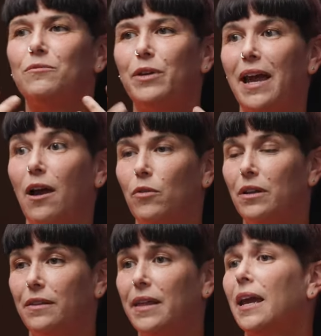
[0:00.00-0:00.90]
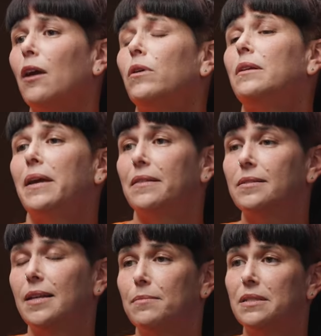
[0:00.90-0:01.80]
And they can't really make the
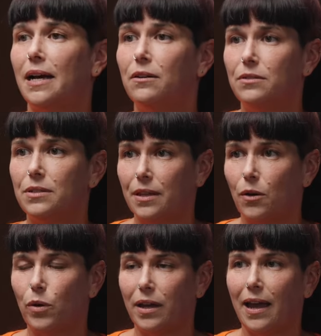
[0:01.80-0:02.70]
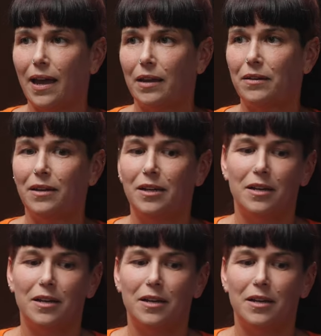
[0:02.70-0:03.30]
same sounds that we can.